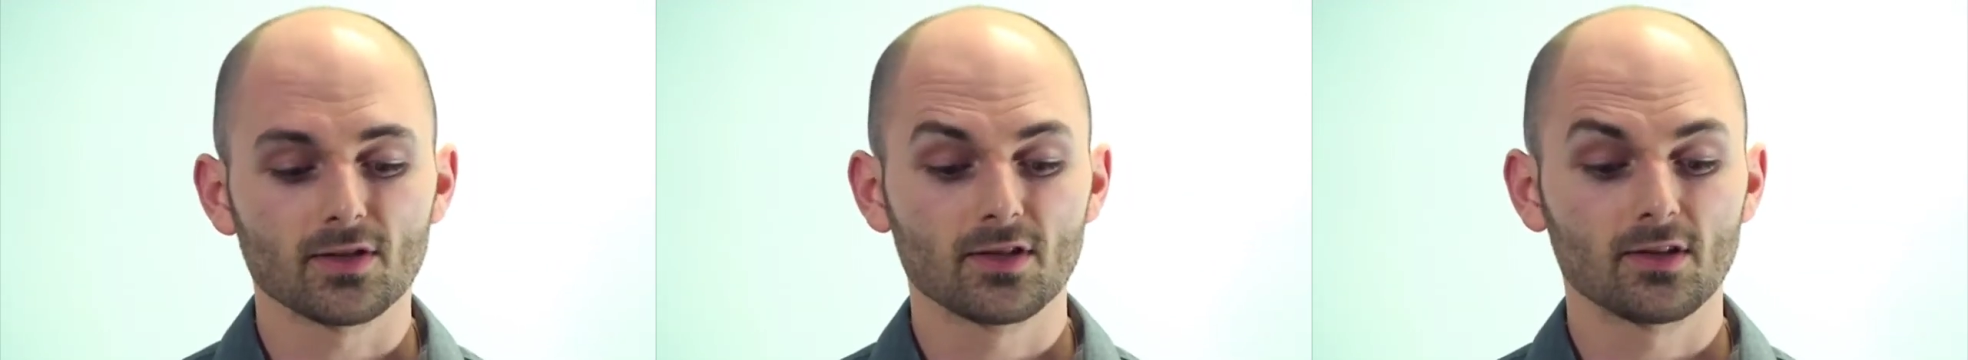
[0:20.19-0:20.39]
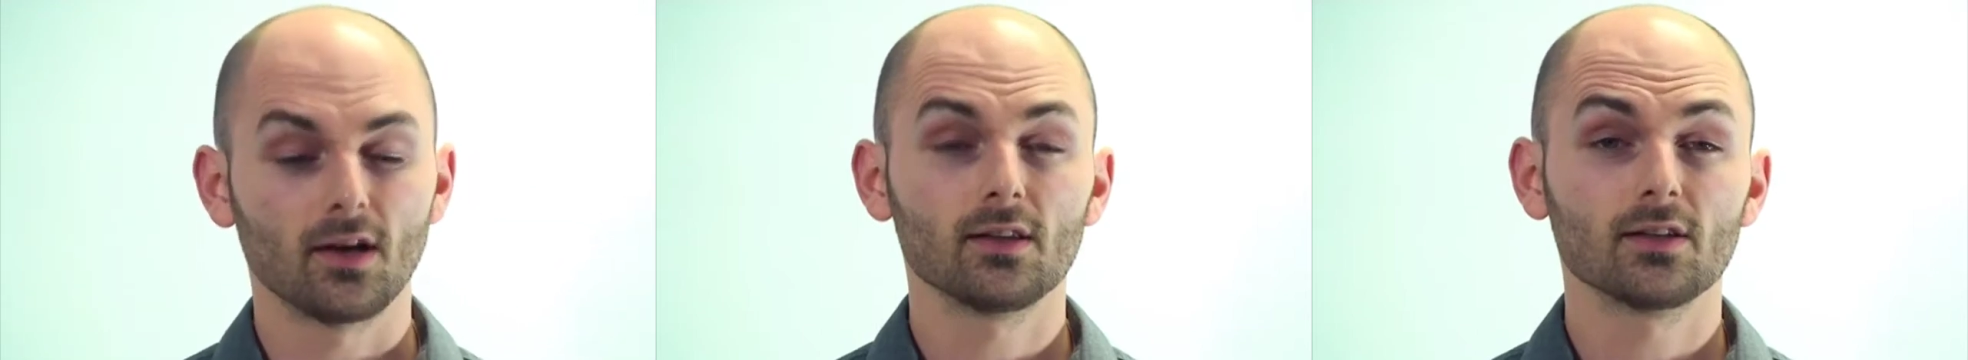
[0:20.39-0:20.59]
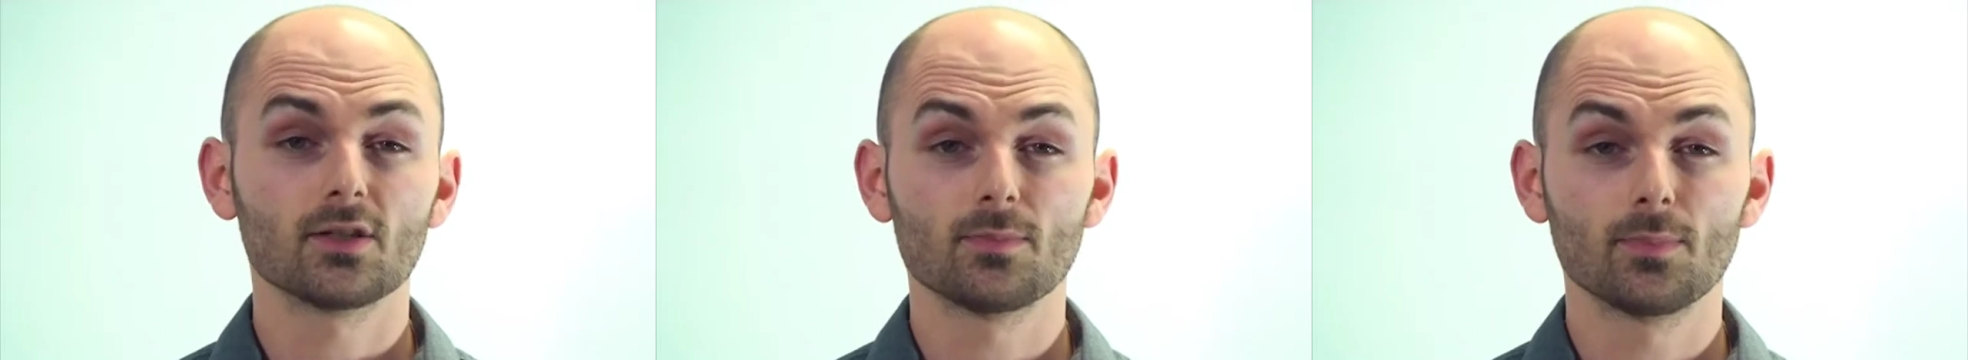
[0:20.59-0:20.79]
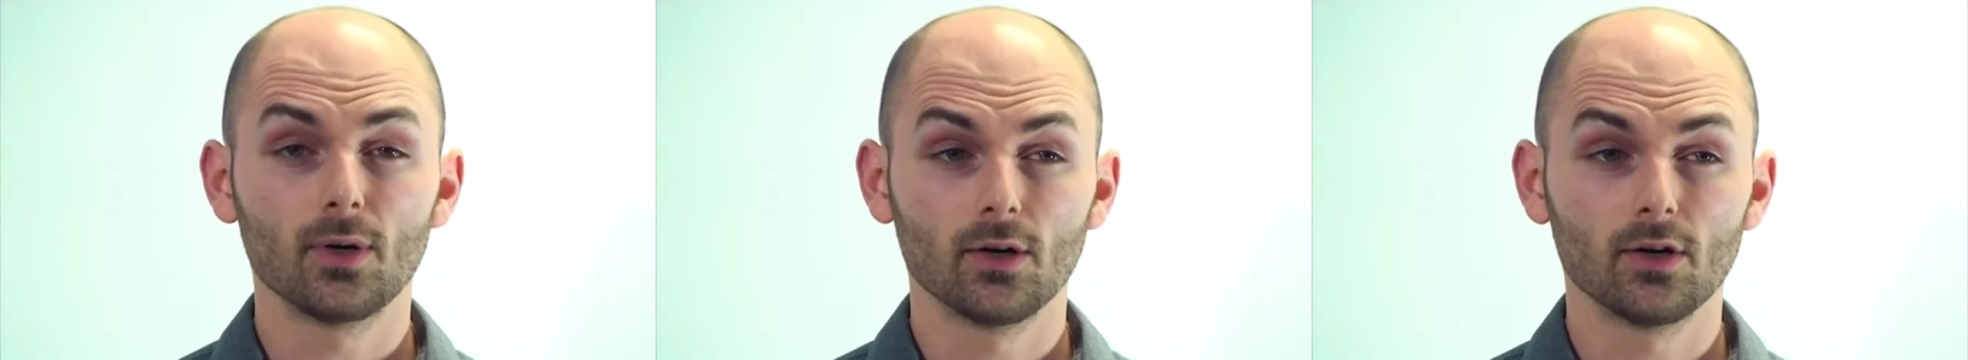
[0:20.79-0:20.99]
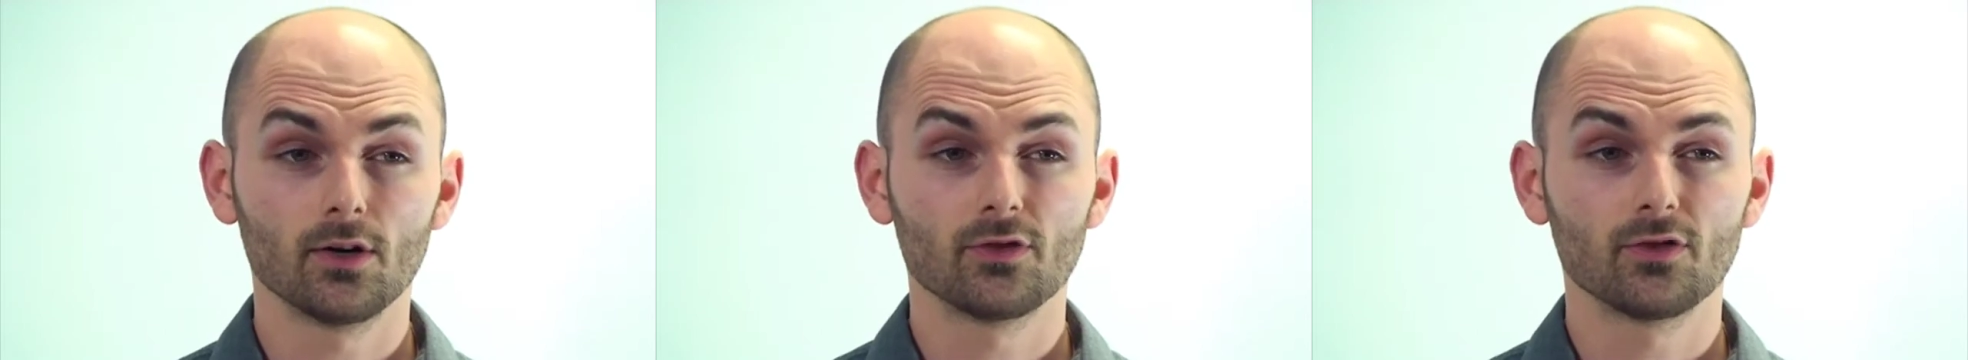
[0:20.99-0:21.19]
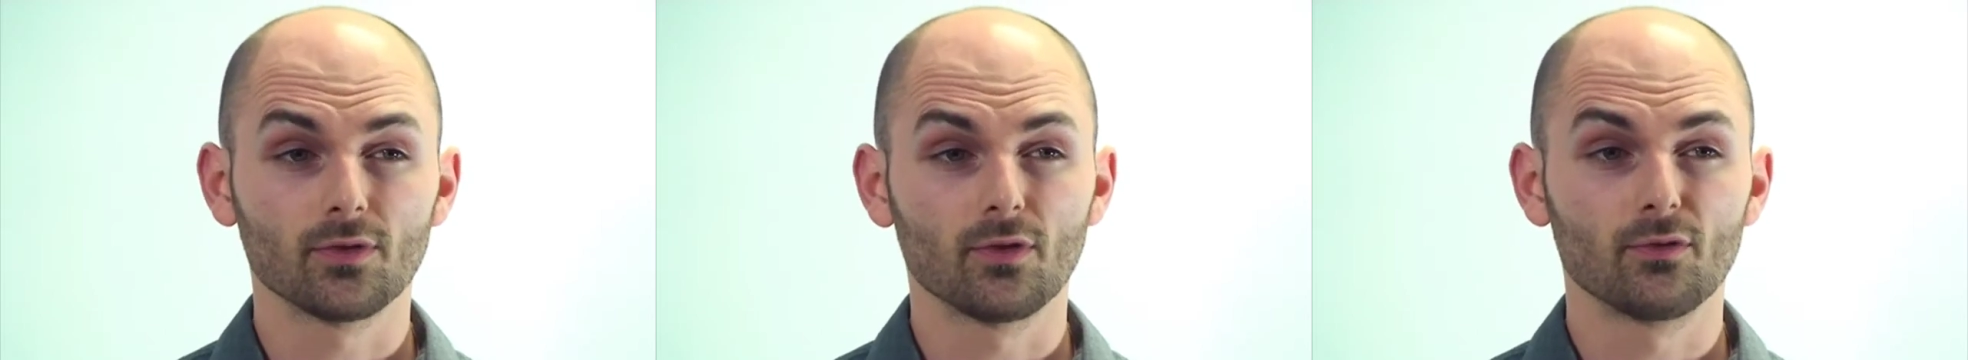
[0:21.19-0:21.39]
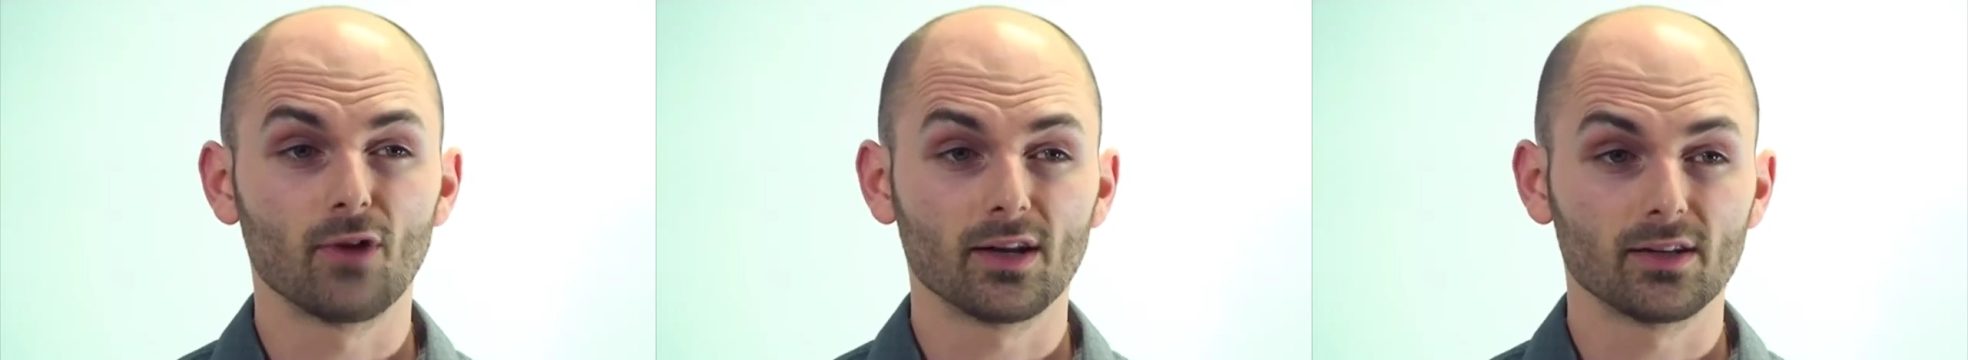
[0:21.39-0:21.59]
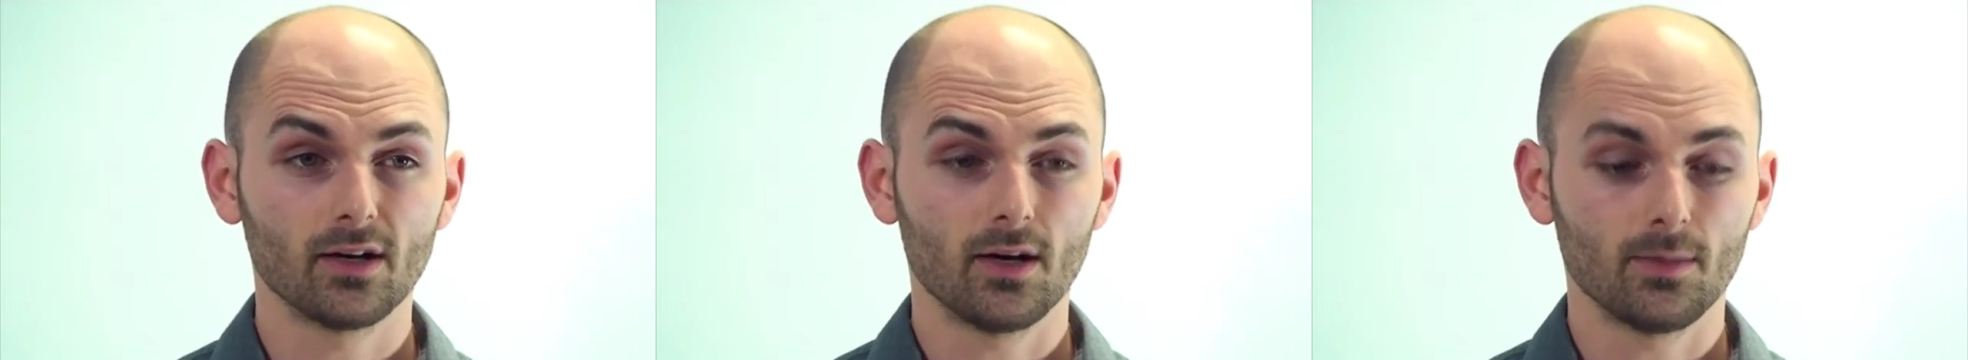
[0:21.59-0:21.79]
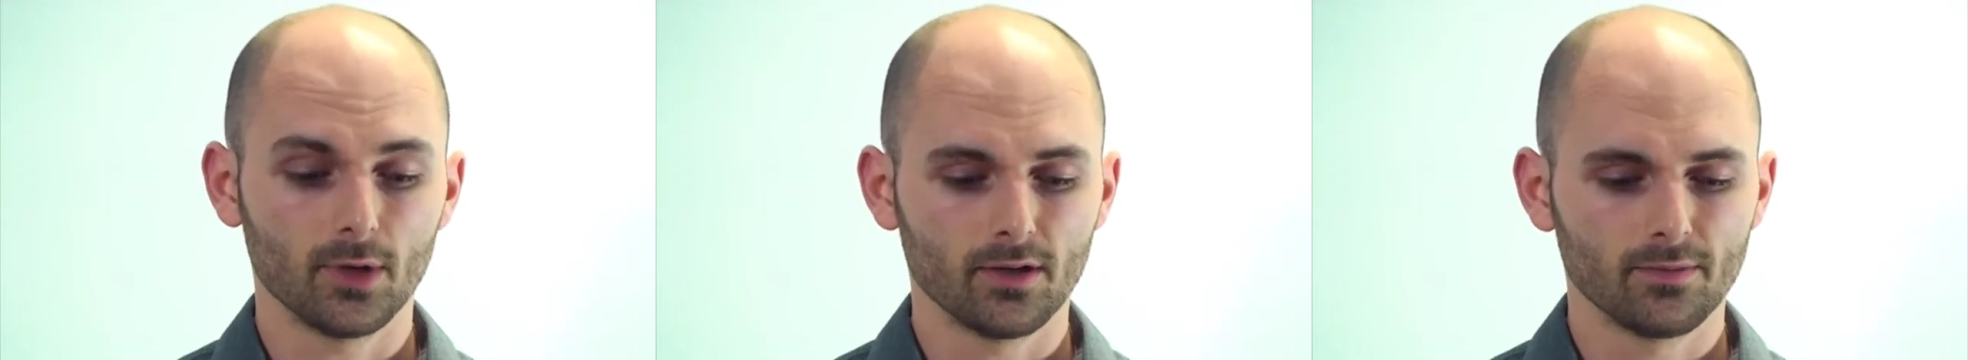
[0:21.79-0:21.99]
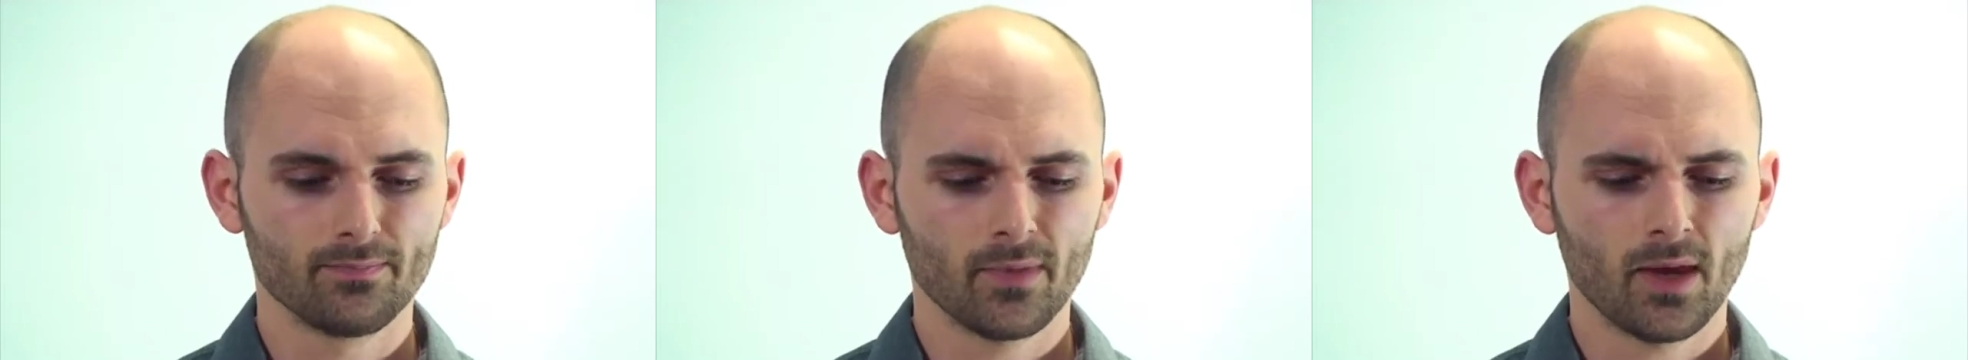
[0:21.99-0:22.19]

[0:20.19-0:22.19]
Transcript: Stalin's purge of the Red Army,